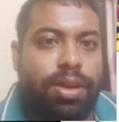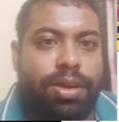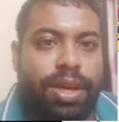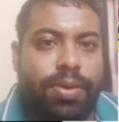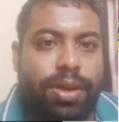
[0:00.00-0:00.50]

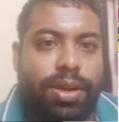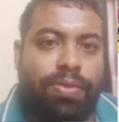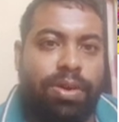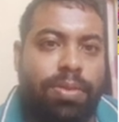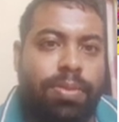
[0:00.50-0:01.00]
require a
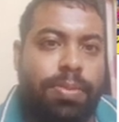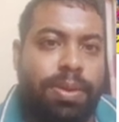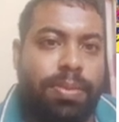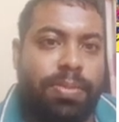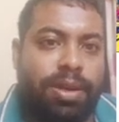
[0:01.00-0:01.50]
formal
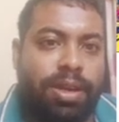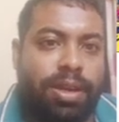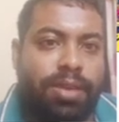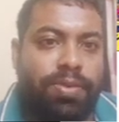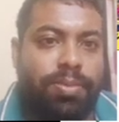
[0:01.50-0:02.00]

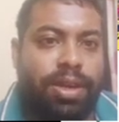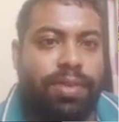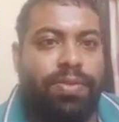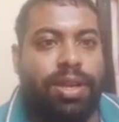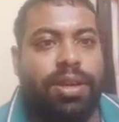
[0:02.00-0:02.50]
pre-market review by
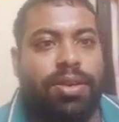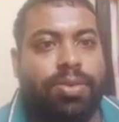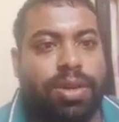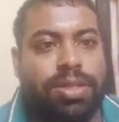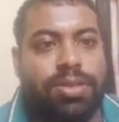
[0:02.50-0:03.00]
FDA
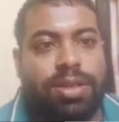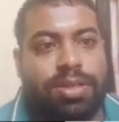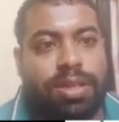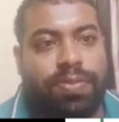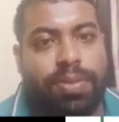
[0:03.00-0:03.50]
to assure their
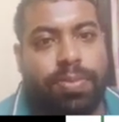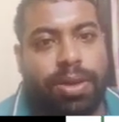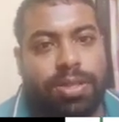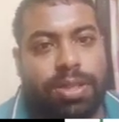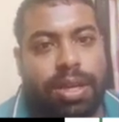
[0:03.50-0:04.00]
safety
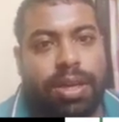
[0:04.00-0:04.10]
because